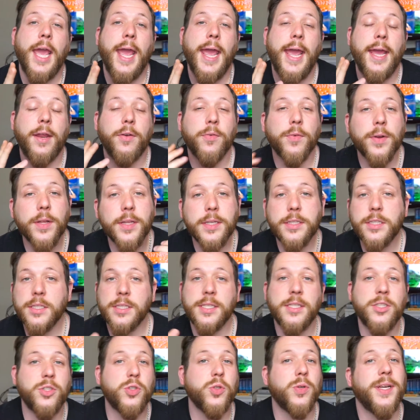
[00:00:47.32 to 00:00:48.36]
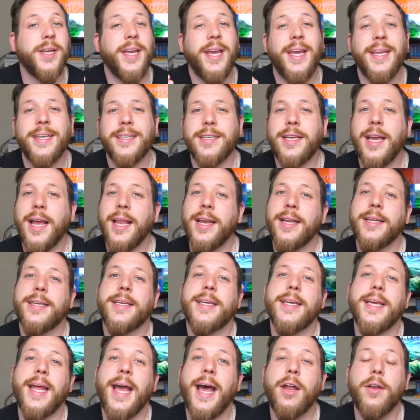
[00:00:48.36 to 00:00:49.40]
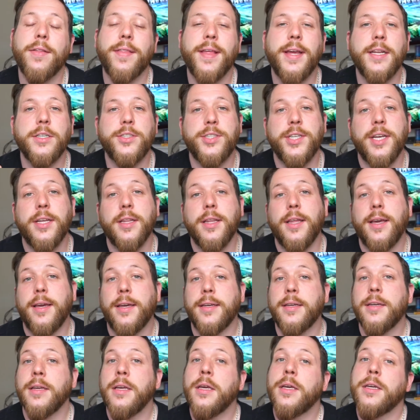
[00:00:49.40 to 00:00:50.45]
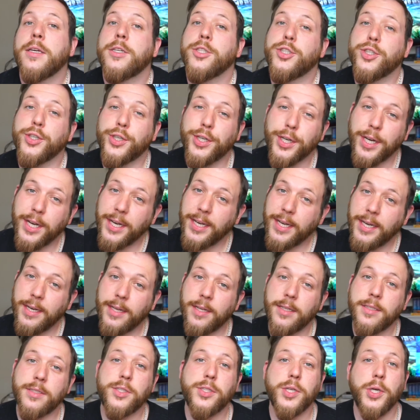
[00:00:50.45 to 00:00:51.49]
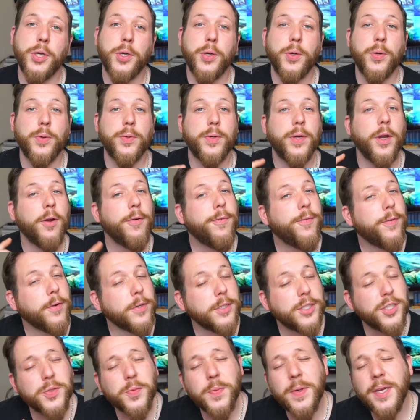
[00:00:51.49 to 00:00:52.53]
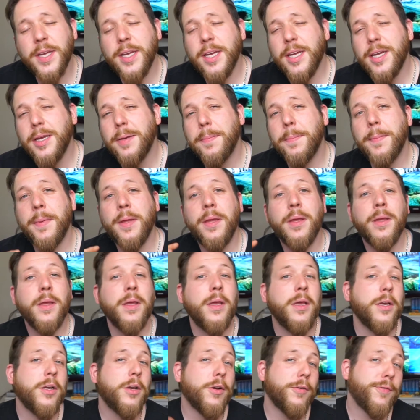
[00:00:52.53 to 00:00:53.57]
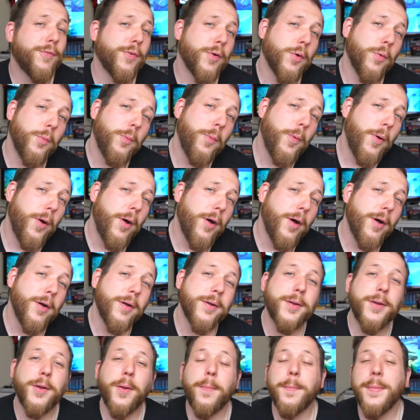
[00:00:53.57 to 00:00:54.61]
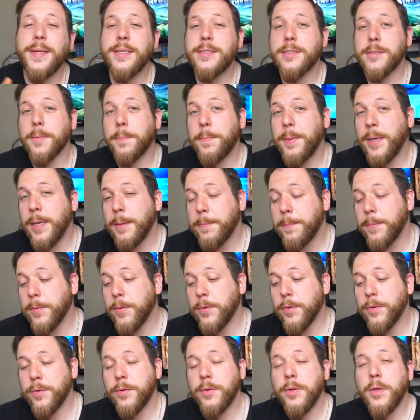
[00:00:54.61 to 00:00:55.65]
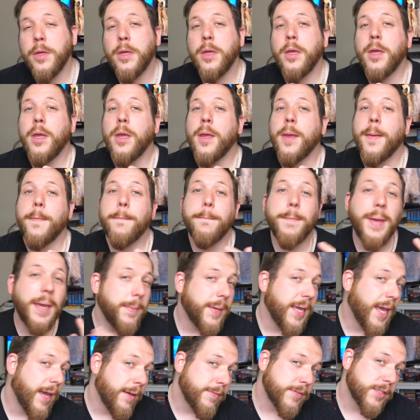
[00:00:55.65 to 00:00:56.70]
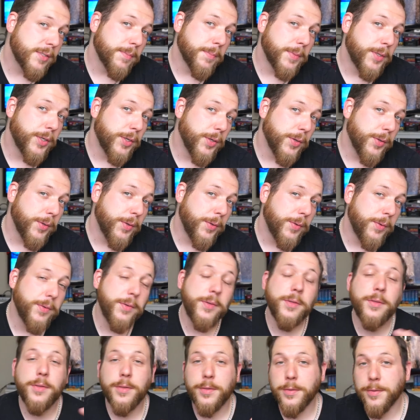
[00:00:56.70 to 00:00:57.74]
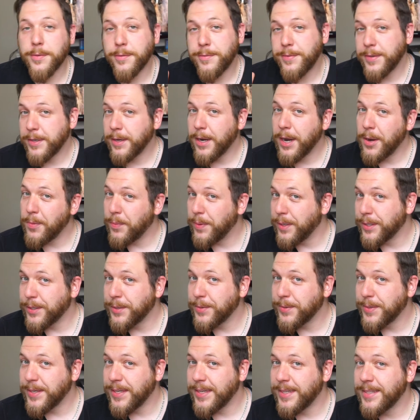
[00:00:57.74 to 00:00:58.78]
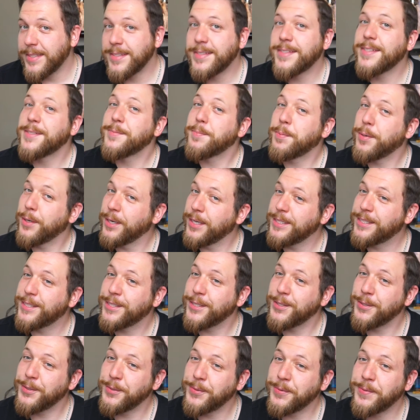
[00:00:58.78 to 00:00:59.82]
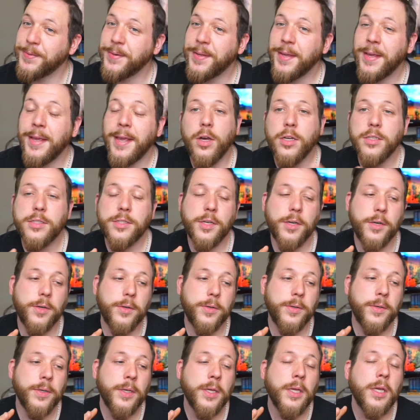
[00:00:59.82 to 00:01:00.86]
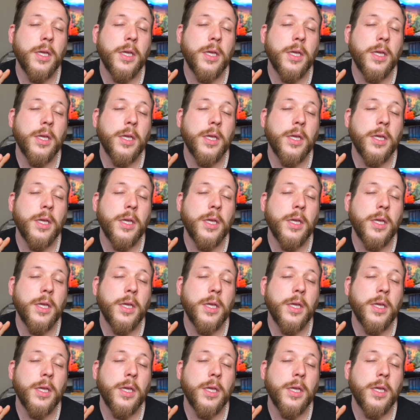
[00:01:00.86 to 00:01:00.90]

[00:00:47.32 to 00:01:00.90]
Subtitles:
and really just enjoy it and kind of get out of that jet lag because you're gonna need it. So go for a swim, go for a walk, go meet some people, maybe have some goon. You'll figure out what goon is pretty soon. Also,